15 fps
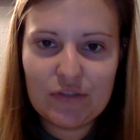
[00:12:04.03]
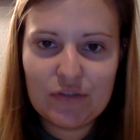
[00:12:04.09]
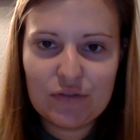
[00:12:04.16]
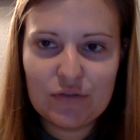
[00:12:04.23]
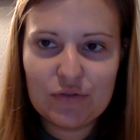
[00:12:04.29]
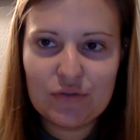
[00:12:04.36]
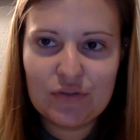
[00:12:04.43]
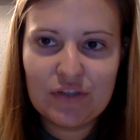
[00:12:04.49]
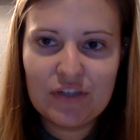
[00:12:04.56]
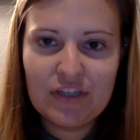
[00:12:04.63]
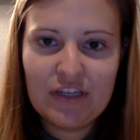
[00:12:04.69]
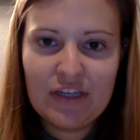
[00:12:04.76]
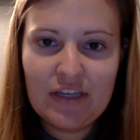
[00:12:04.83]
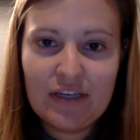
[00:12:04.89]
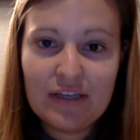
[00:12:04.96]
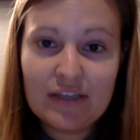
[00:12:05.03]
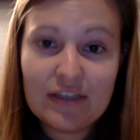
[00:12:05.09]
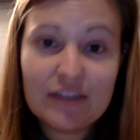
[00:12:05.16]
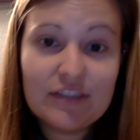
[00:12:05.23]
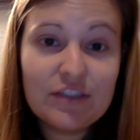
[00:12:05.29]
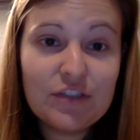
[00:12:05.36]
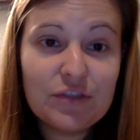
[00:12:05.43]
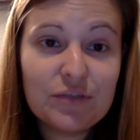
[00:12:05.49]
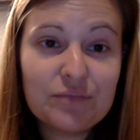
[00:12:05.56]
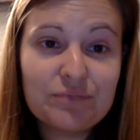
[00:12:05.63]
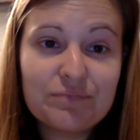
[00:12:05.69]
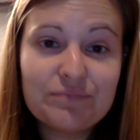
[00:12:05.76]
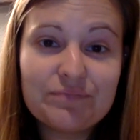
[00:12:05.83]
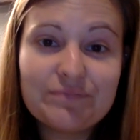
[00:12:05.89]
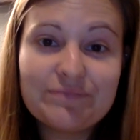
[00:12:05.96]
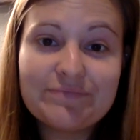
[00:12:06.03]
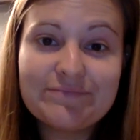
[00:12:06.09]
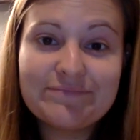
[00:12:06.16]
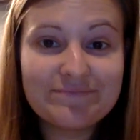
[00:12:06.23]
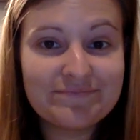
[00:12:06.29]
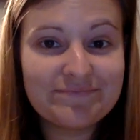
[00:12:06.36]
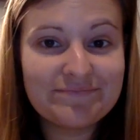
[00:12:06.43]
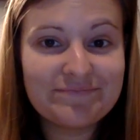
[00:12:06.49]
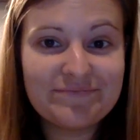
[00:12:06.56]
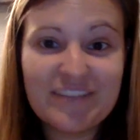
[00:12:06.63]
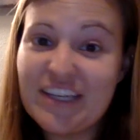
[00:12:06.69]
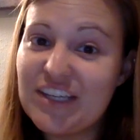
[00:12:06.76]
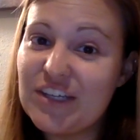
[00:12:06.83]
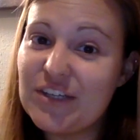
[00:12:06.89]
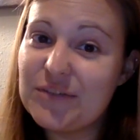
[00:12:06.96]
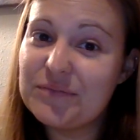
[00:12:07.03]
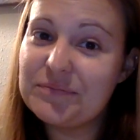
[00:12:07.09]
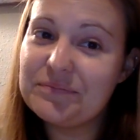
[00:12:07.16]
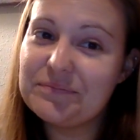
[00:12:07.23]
to continue. Thank you.